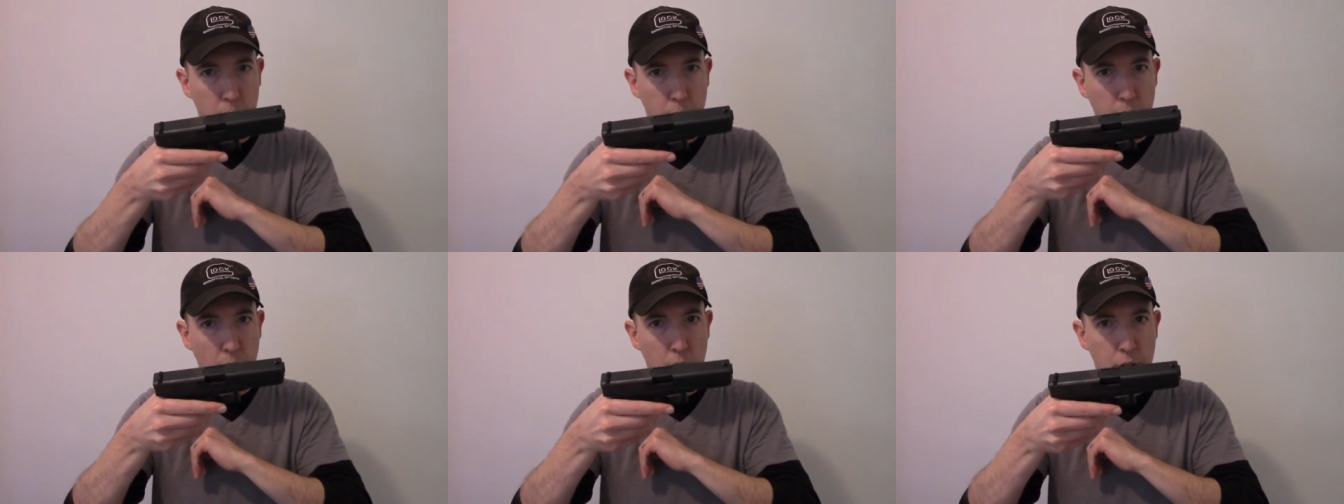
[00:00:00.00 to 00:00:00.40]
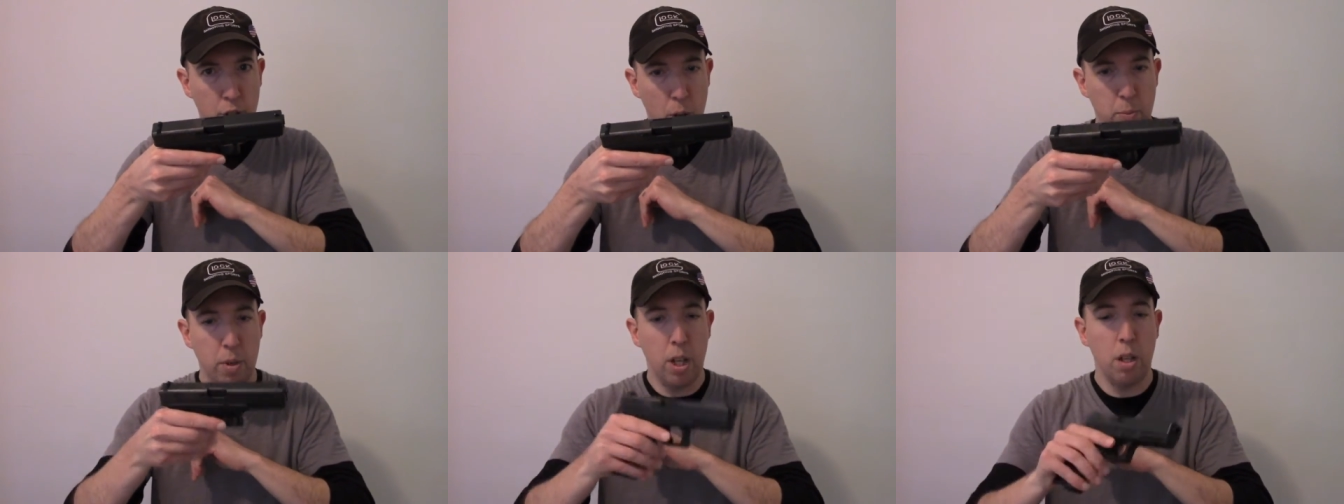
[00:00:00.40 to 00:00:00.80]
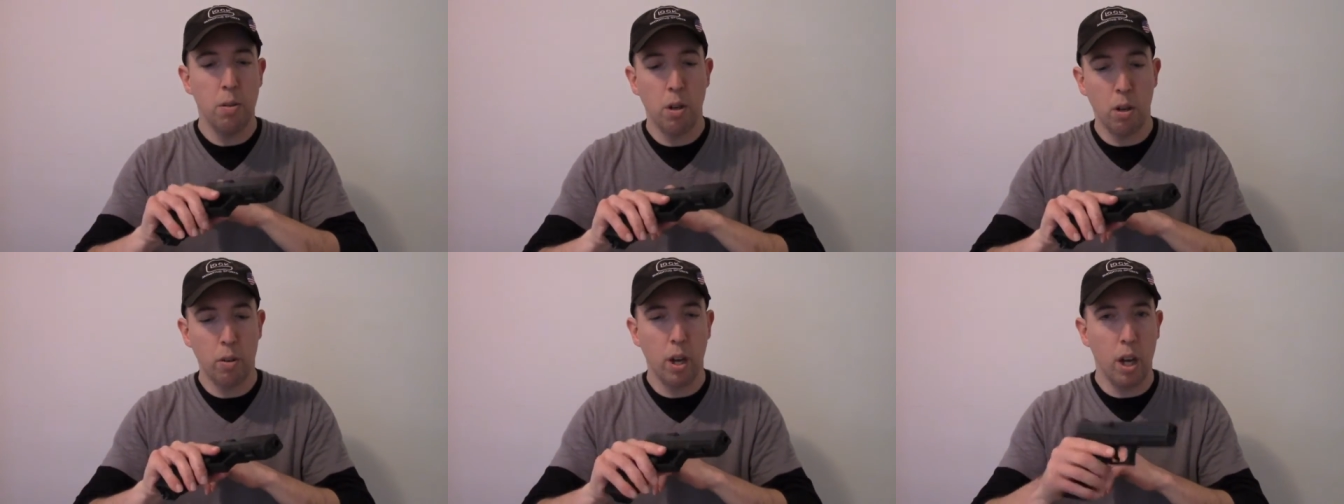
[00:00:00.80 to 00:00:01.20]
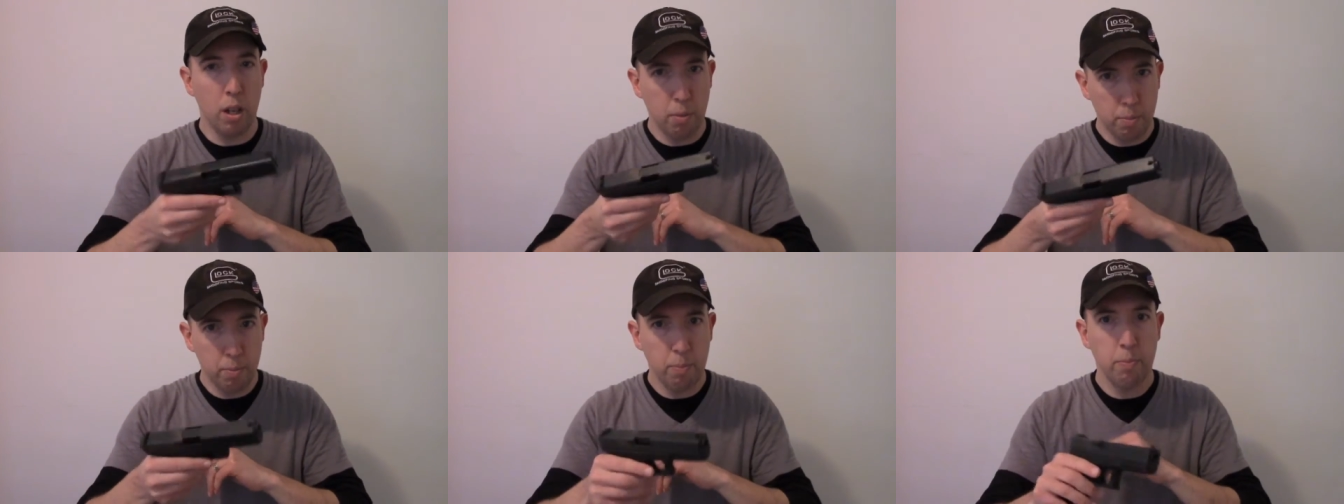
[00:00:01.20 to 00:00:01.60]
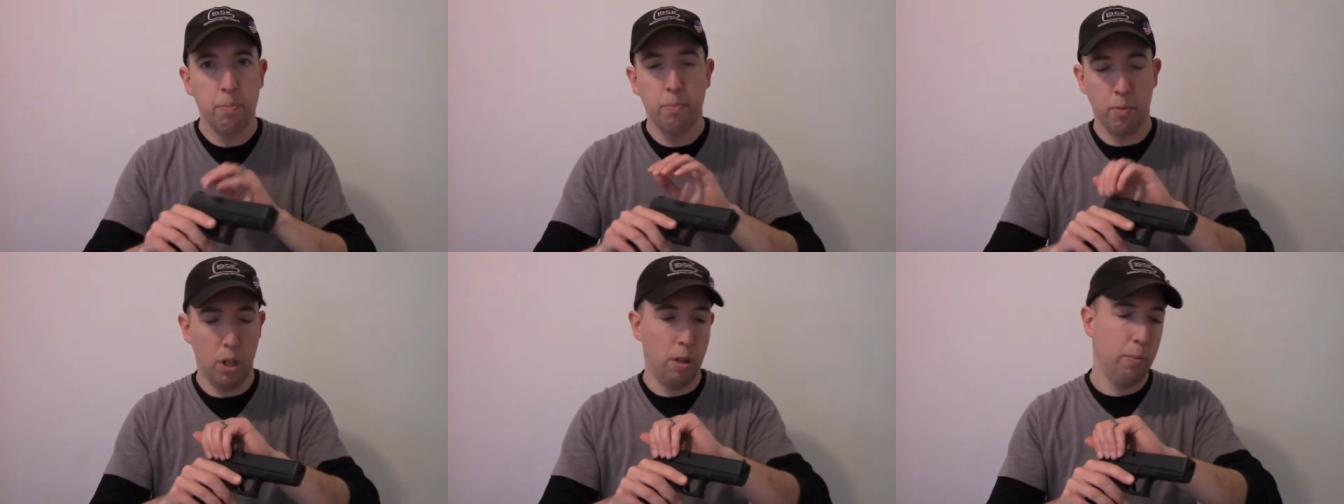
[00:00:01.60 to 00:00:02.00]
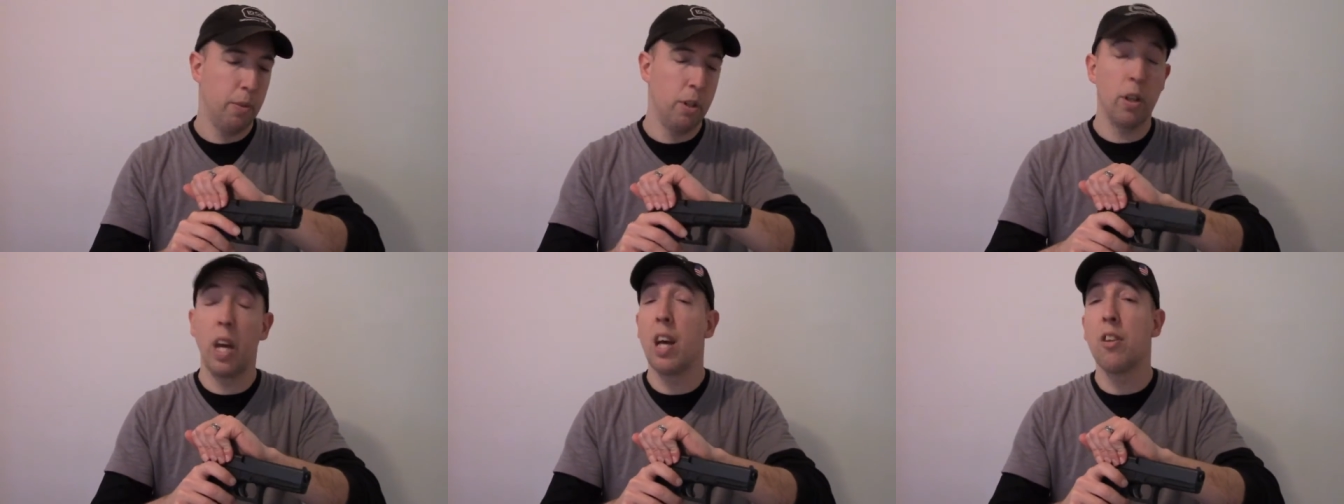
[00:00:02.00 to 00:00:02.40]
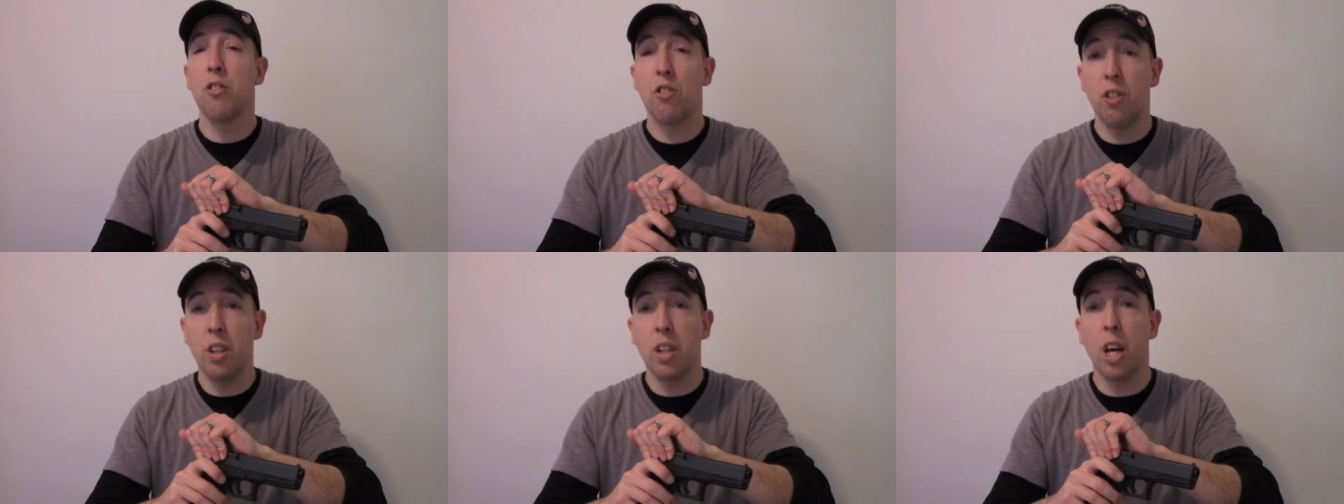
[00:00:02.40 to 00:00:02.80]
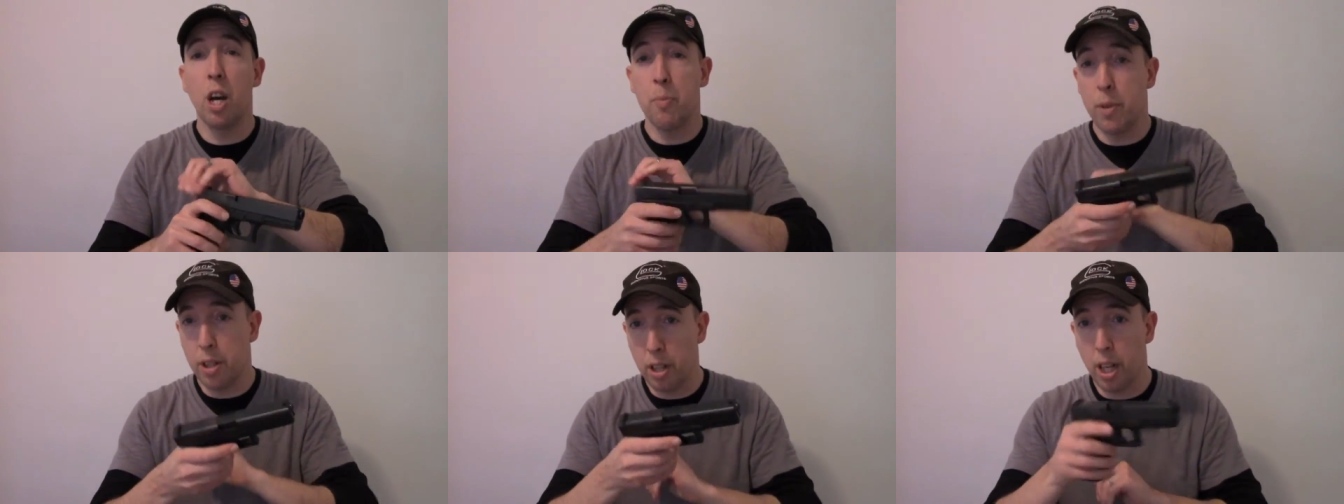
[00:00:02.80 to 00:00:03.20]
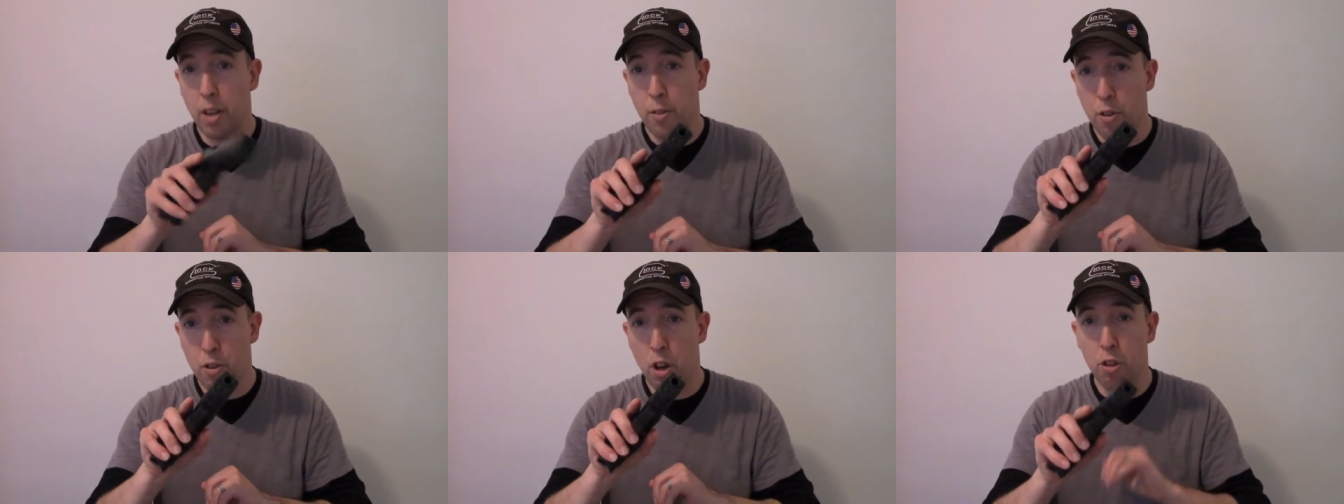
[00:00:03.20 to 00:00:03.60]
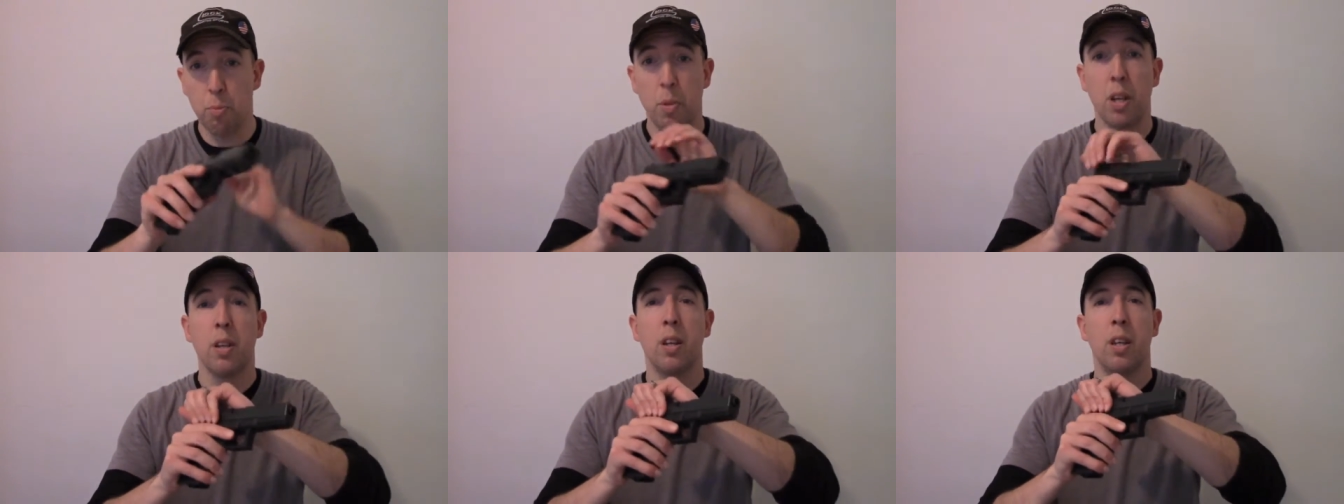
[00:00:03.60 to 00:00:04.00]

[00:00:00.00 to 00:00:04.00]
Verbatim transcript: gun is empty, okay? Well, you can't see that, but you're gonna have to trust me.